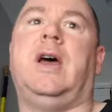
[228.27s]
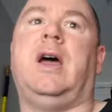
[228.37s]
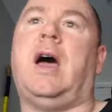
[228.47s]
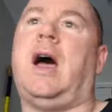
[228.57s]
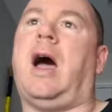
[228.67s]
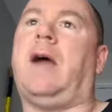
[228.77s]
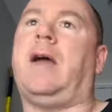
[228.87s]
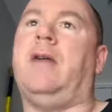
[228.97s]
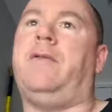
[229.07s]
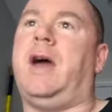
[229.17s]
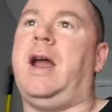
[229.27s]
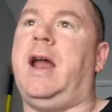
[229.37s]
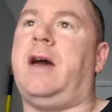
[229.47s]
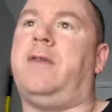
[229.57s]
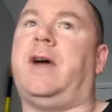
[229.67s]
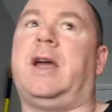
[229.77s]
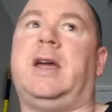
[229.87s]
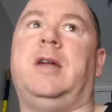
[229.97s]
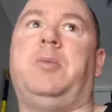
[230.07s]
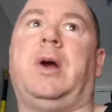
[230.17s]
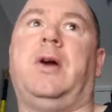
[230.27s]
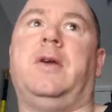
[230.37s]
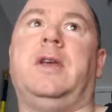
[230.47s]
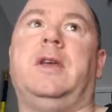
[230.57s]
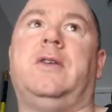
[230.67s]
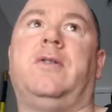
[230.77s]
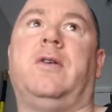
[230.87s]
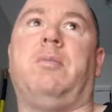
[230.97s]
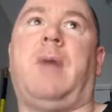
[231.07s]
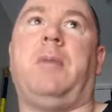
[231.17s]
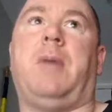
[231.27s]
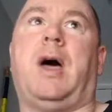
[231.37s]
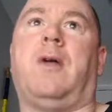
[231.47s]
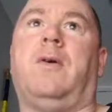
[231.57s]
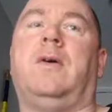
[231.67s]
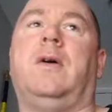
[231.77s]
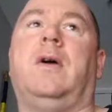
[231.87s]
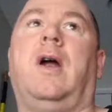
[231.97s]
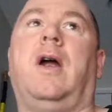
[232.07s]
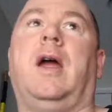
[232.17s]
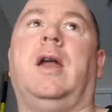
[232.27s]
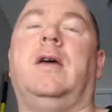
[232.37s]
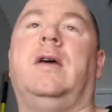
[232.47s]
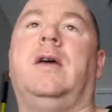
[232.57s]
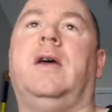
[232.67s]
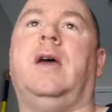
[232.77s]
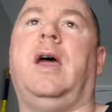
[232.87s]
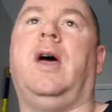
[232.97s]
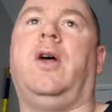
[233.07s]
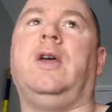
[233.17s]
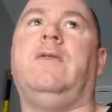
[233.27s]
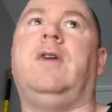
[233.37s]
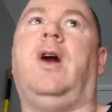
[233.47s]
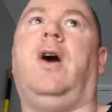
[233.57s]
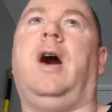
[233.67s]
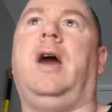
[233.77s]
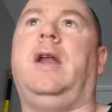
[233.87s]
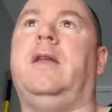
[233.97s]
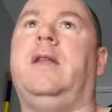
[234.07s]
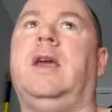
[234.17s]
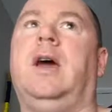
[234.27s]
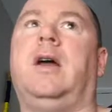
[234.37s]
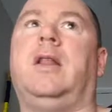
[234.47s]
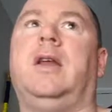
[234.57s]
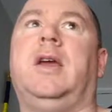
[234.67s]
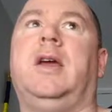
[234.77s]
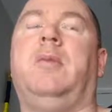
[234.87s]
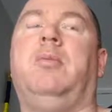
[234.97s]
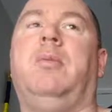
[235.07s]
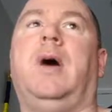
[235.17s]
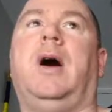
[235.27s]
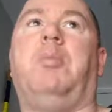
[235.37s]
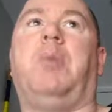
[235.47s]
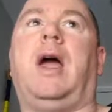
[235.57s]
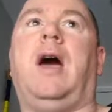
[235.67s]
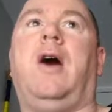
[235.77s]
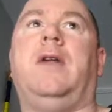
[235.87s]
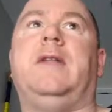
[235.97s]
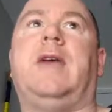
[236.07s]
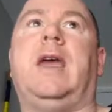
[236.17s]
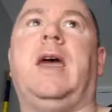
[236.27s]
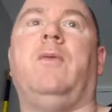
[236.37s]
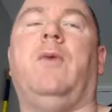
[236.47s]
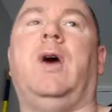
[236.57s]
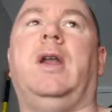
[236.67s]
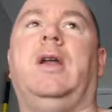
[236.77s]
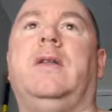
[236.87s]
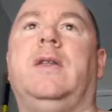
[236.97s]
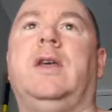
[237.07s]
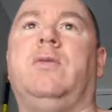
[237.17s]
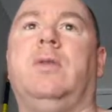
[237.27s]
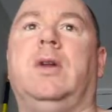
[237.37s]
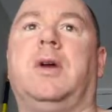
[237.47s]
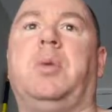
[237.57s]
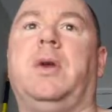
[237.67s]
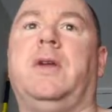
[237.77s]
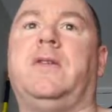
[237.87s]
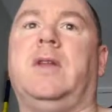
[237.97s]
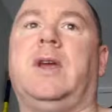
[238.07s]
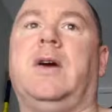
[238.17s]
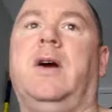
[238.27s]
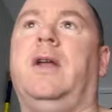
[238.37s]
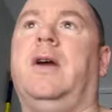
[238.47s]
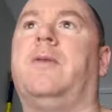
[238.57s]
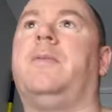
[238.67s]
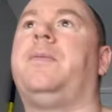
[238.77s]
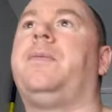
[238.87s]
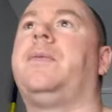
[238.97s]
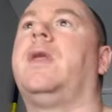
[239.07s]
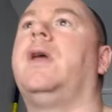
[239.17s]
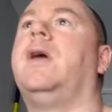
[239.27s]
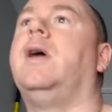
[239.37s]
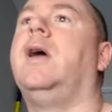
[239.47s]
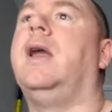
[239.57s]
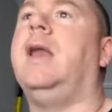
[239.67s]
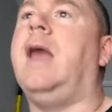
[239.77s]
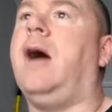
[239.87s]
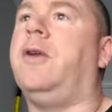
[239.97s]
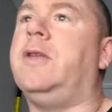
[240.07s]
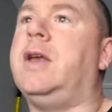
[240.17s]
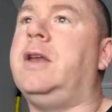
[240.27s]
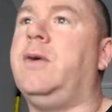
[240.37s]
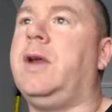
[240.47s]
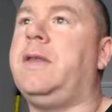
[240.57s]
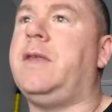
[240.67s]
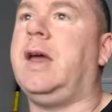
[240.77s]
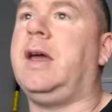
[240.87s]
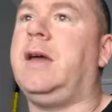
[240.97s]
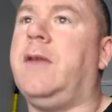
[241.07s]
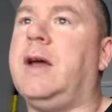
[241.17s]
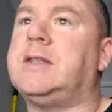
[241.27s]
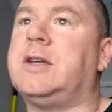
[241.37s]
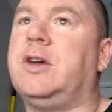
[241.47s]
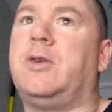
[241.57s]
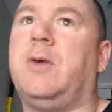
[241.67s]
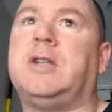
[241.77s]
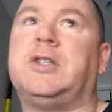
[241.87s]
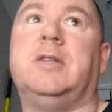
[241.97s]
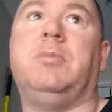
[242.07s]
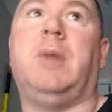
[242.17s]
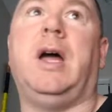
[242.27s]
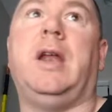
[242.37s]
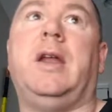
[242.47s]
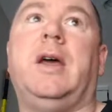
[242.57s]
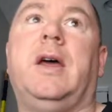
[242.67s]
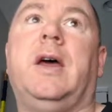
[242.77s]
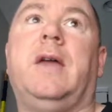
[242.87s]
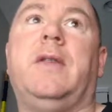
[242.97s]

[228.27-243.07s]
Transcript: I got to find out if I can get a pair of these for my model. All right. Hell, even on the ugly brown and tan one, these would look pretty sleek on there. Now, do they do anything? That's a good question. But this